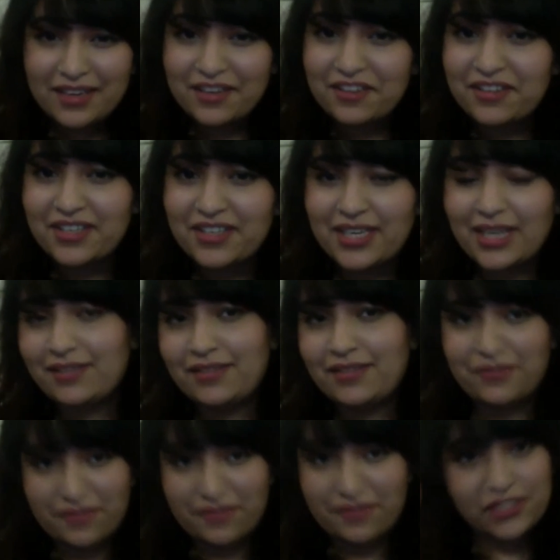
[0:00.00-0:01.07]
create
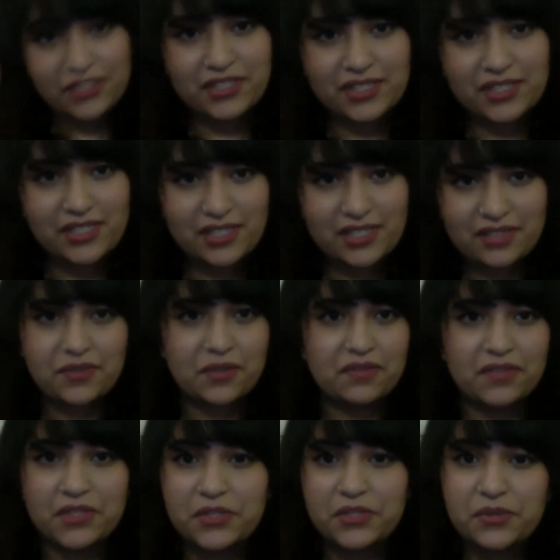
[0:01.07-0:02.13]
fictional stuff or
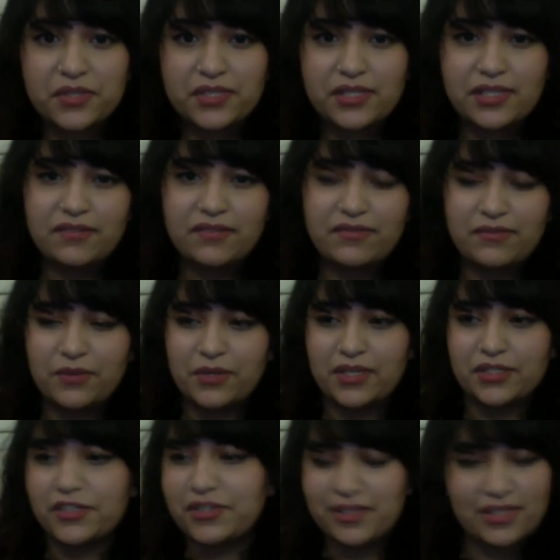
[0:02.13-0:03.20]
virtual stuff or
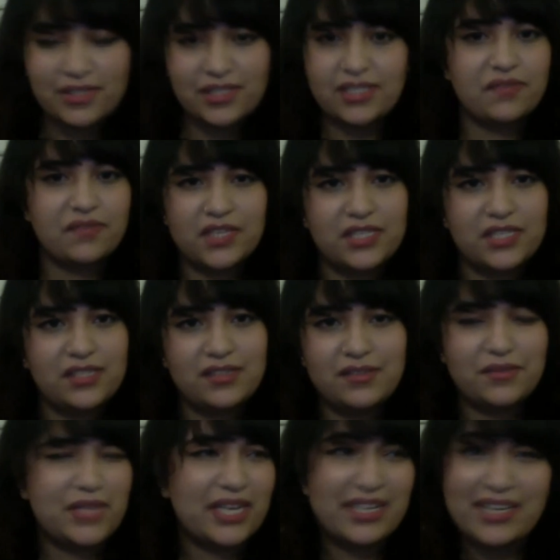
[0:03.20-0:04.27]
just stuff that
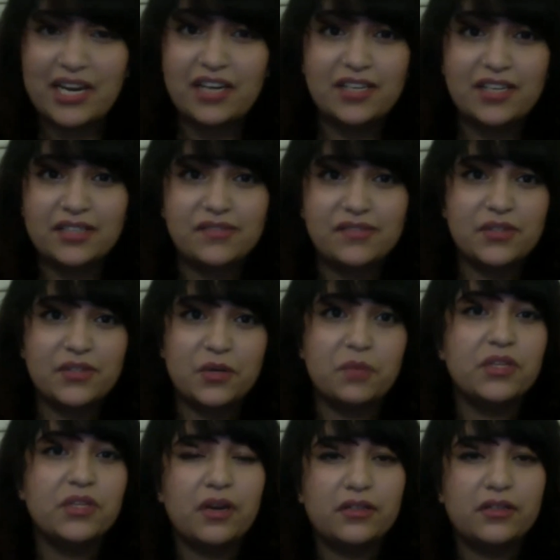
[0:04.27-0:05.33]
like narratives or
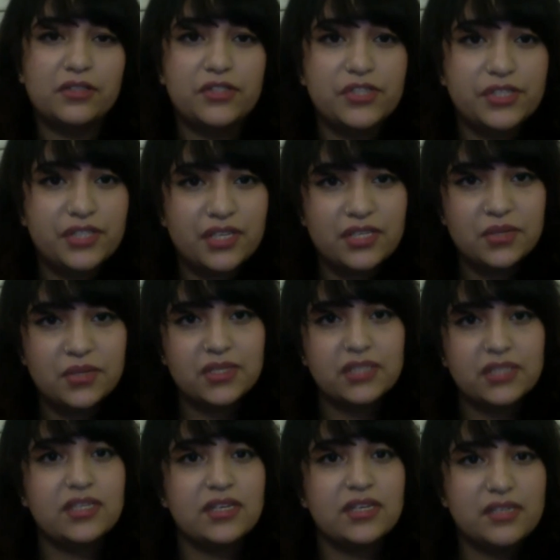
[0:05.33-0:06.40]
mythologies that don't
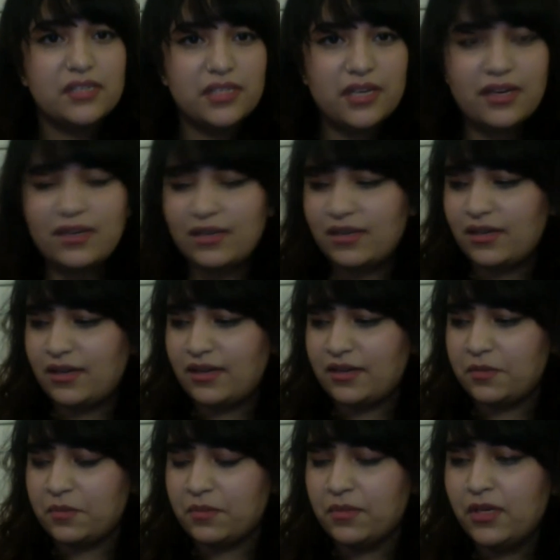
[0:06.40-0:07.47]
exist yet. Um,
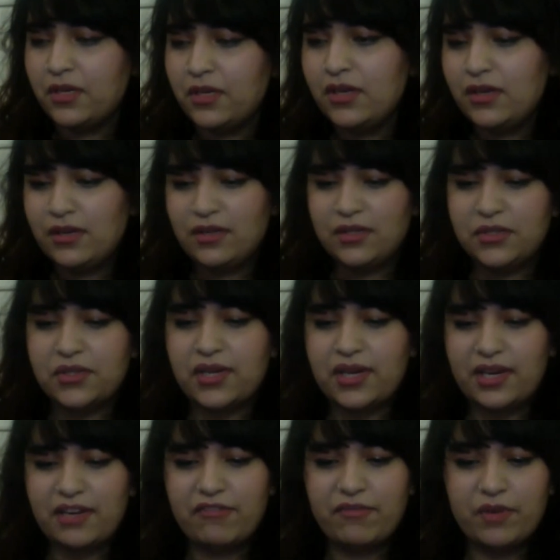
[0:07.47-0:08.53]
so I
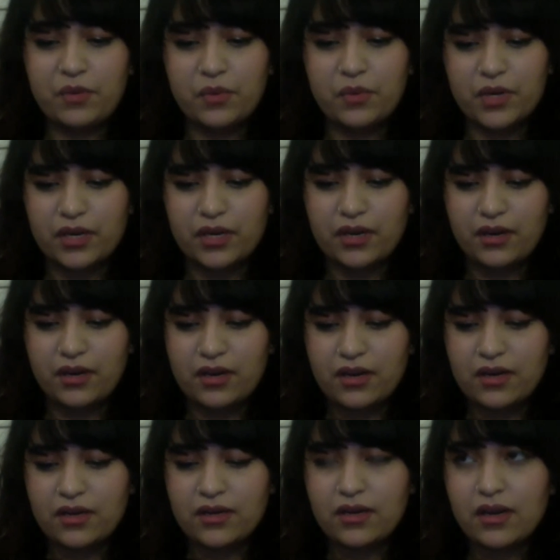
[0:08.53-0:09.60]
have been working
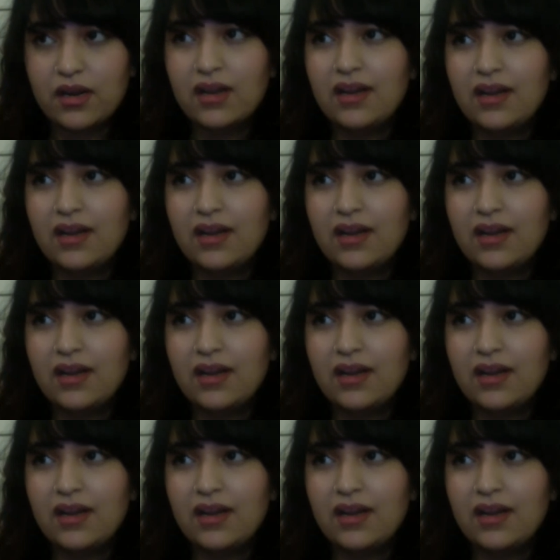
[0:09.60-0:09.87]
on